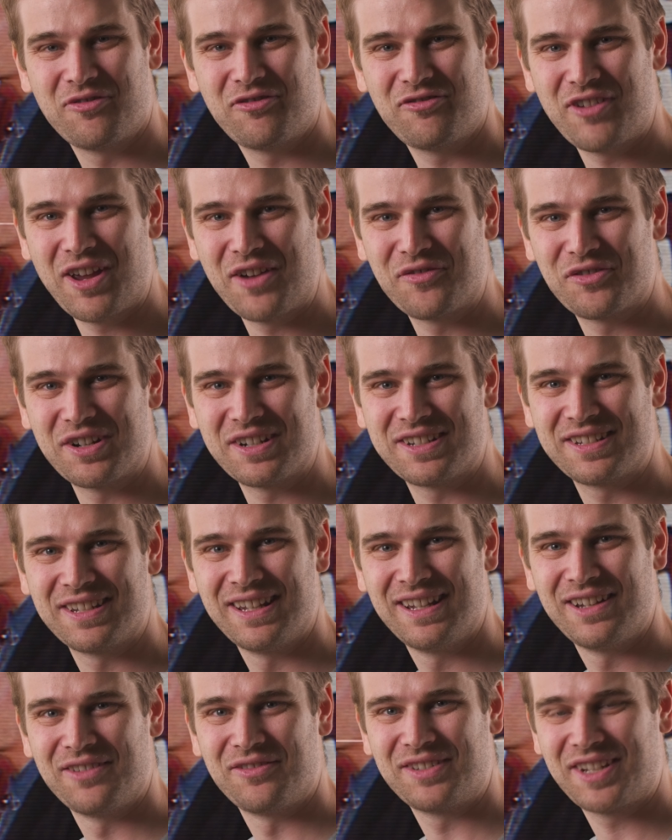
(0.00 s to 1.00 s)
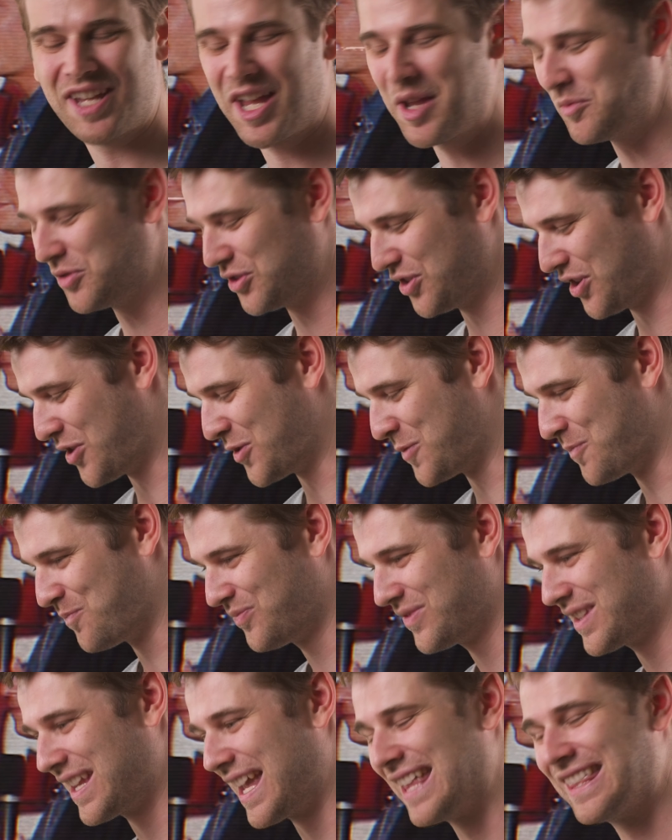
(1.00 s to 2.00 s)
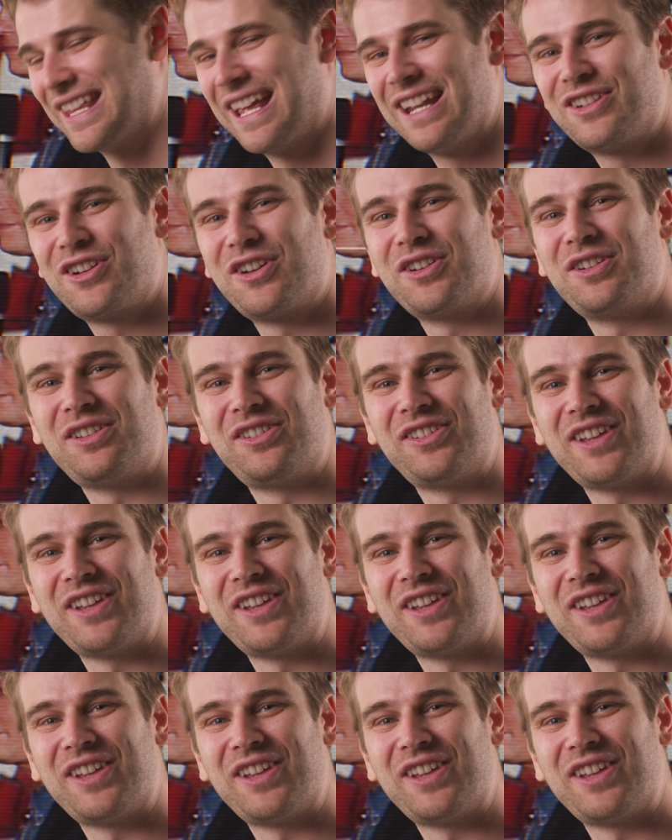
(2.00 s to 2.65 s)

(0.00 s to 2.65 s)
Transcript: favorite game show, and then Colonel